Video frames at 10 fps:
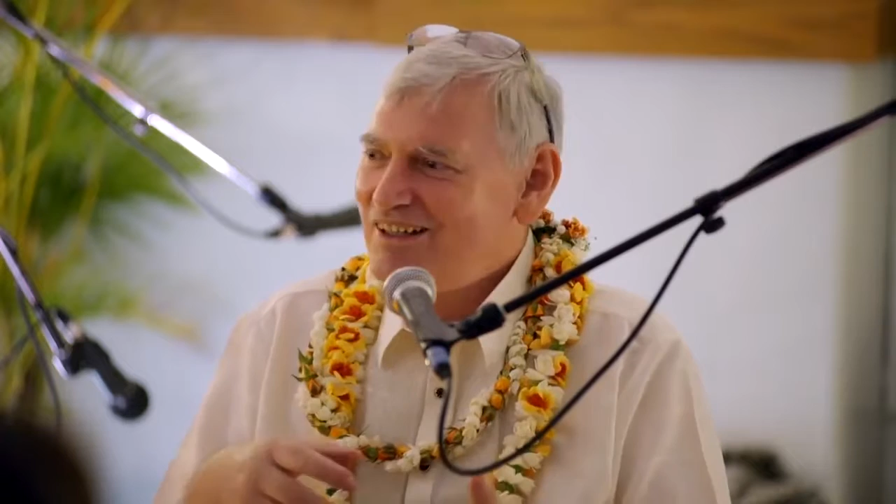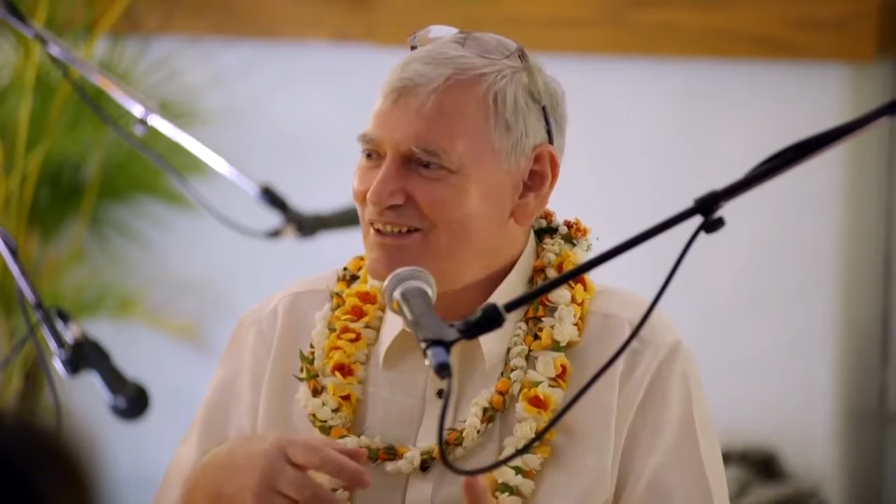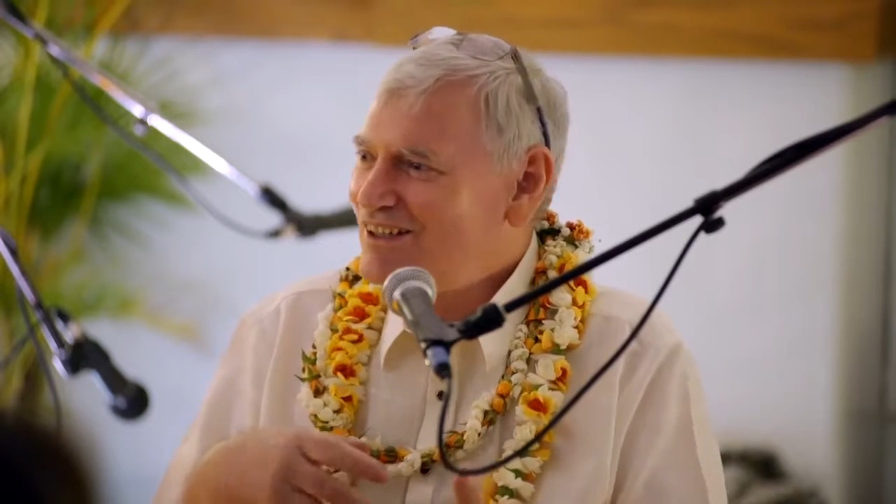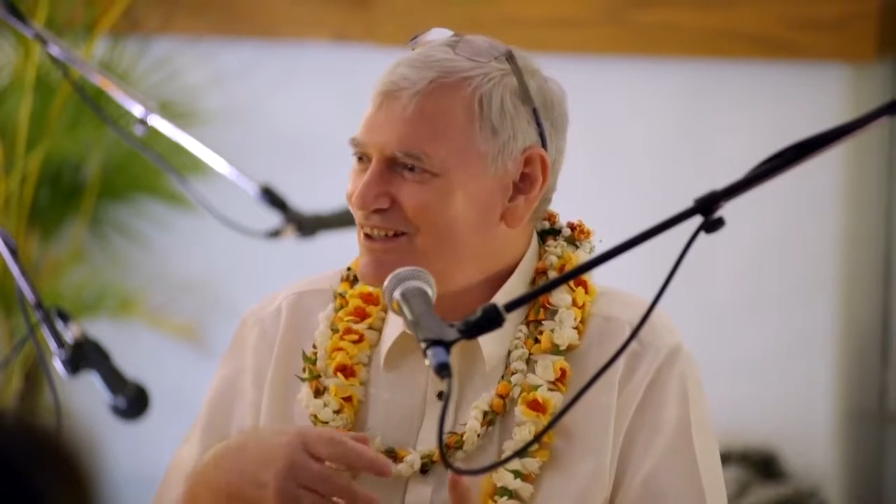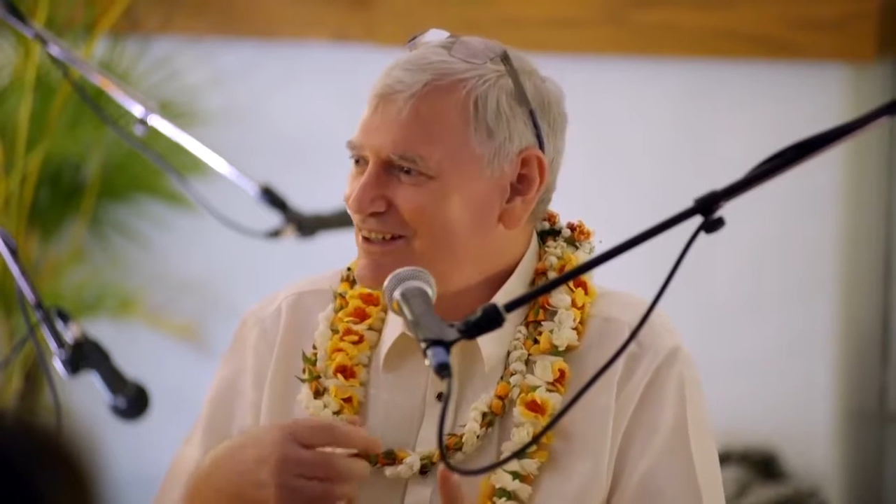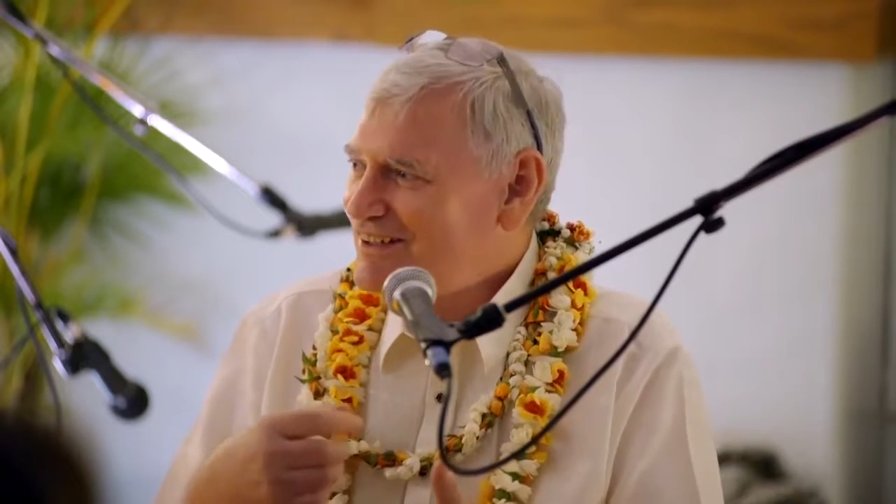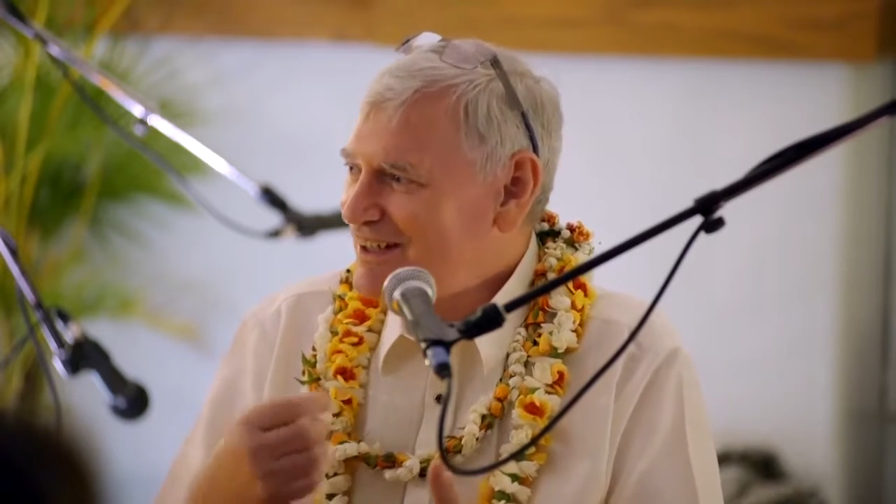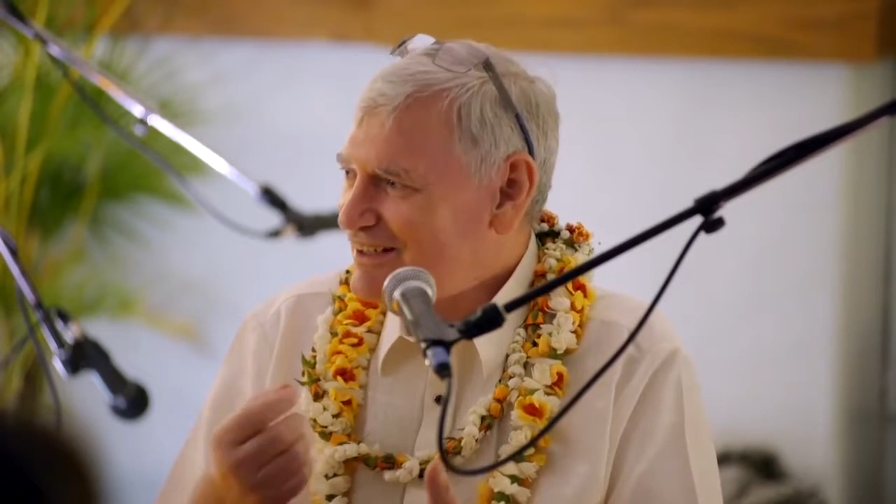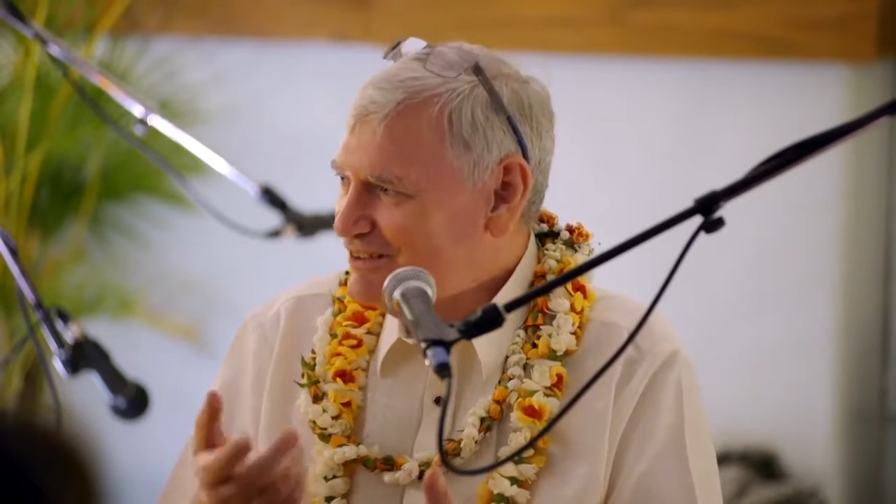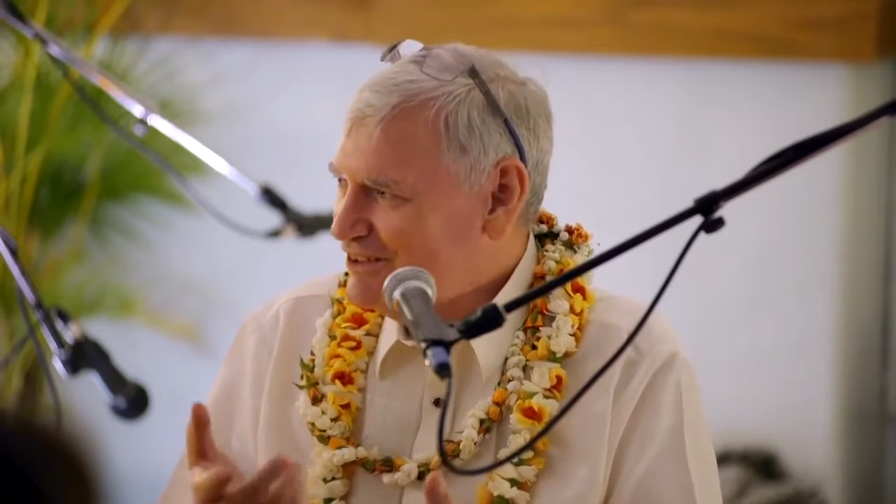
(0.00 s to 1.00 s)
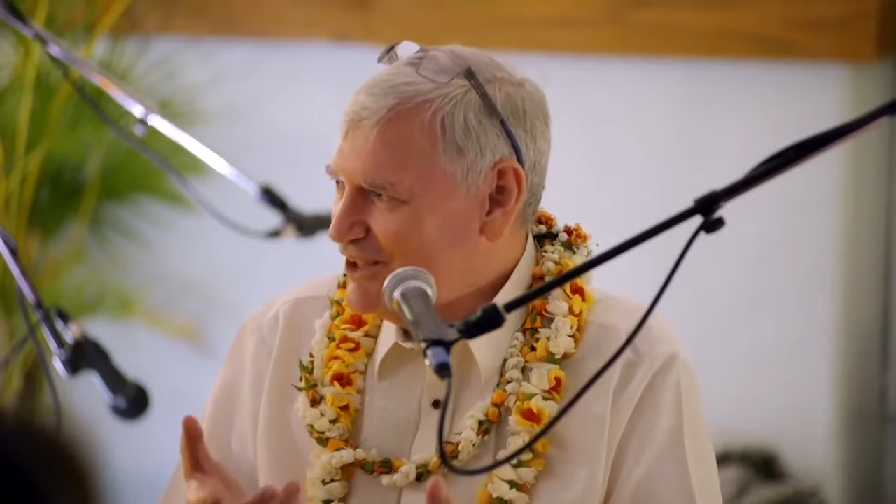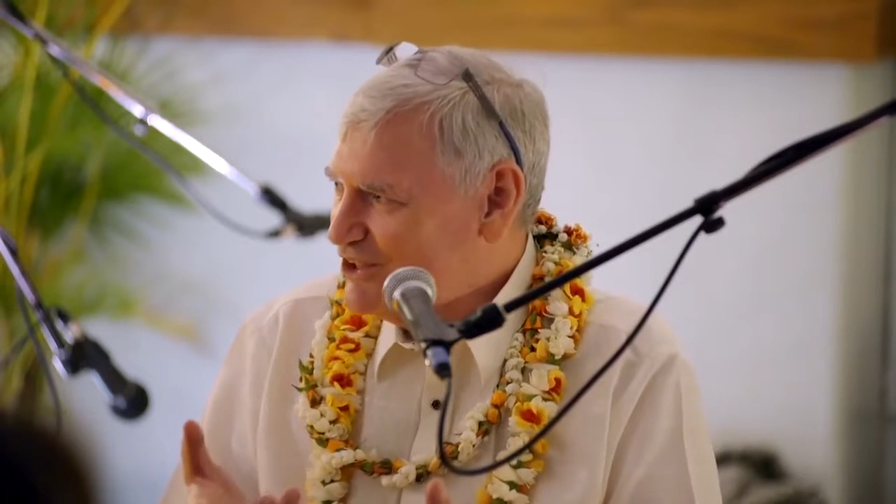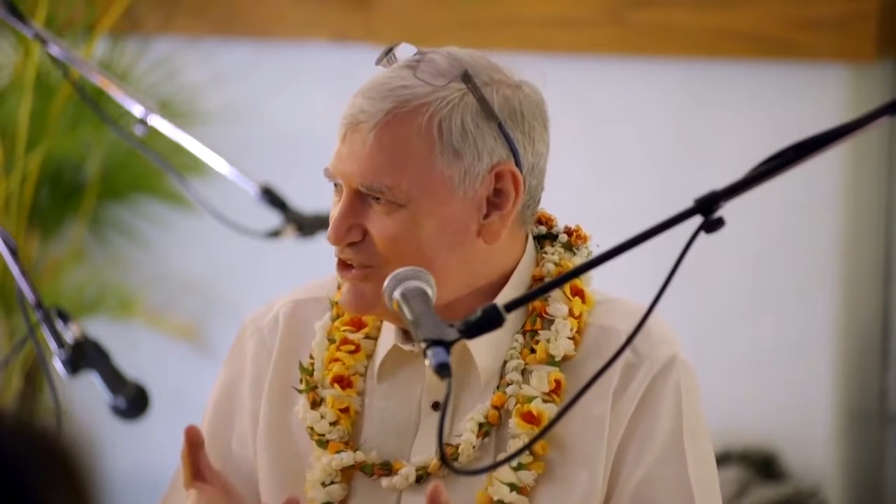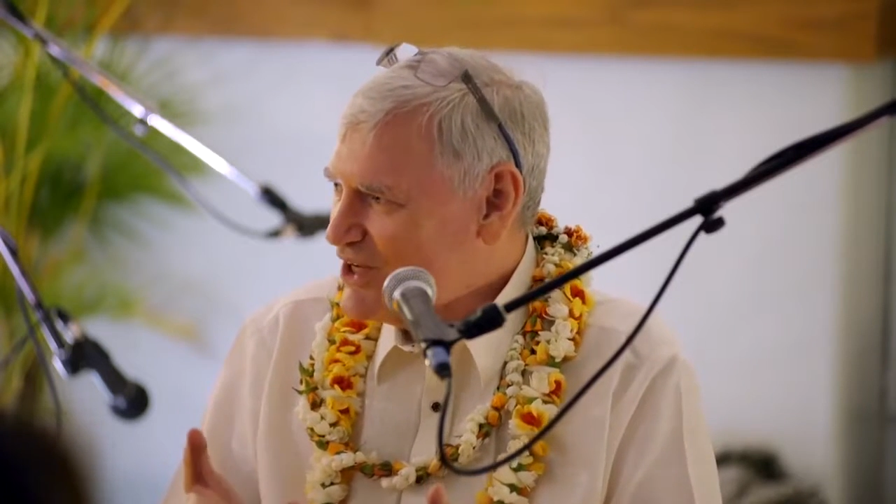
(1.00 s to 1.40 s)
You know, they'll